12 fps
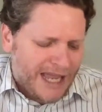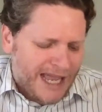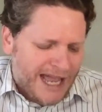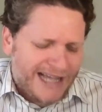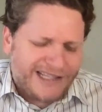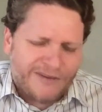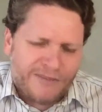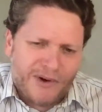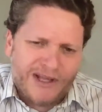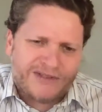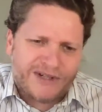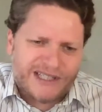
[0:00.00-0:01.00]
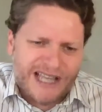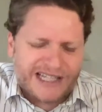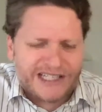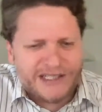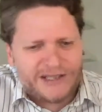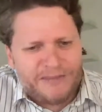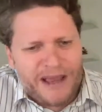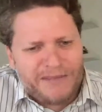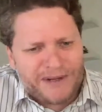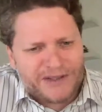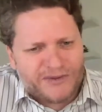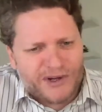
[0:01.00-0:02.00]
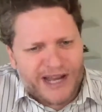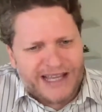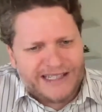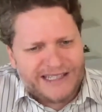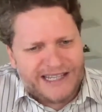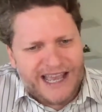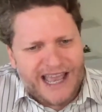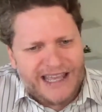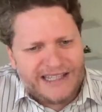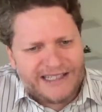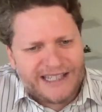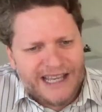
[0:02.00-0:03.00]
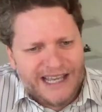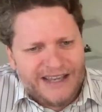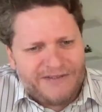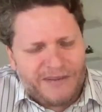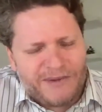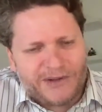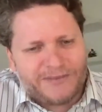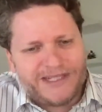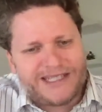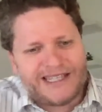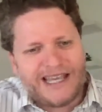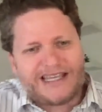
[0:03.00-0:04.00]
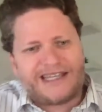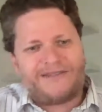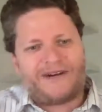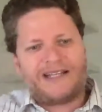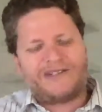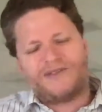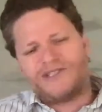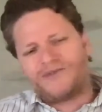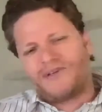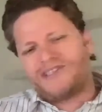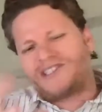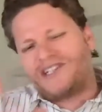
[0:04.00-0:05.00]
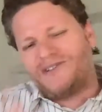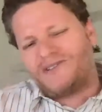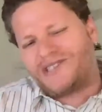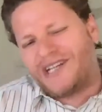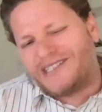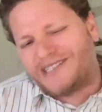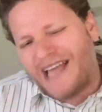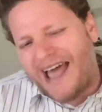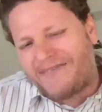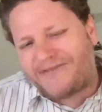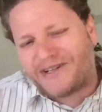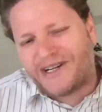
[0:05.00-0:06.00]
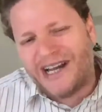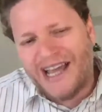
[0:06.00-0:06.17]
IEEE transactions paper is from 98, if I'm not mistaken, right? So this was just after